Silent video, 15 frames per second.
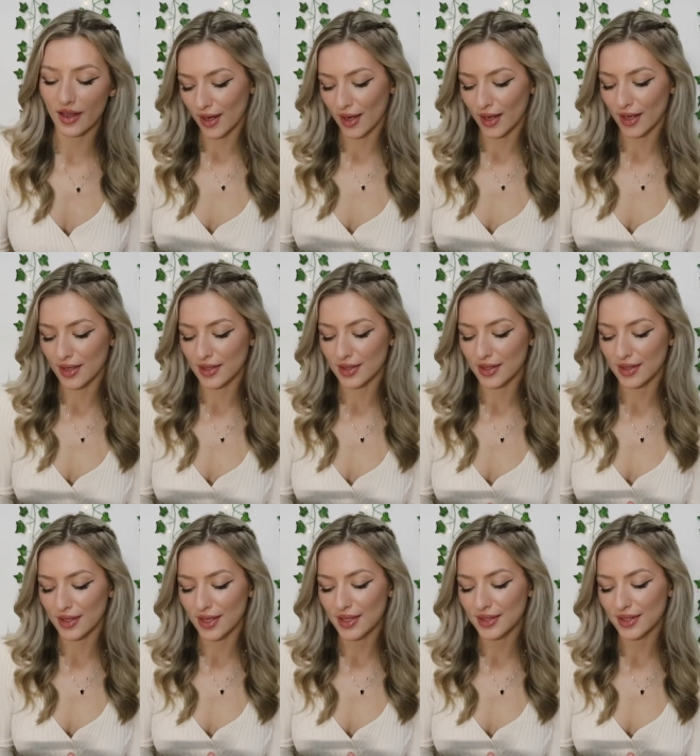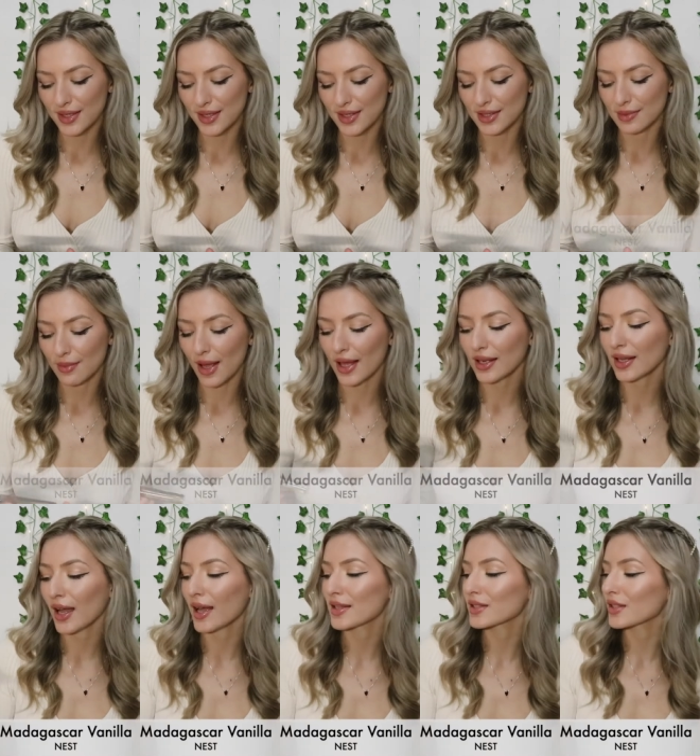and this is
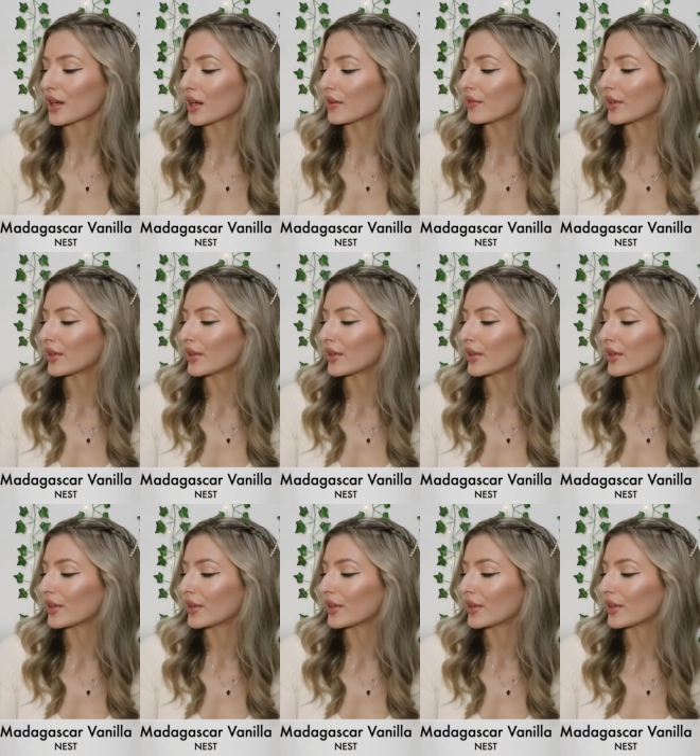Madagascar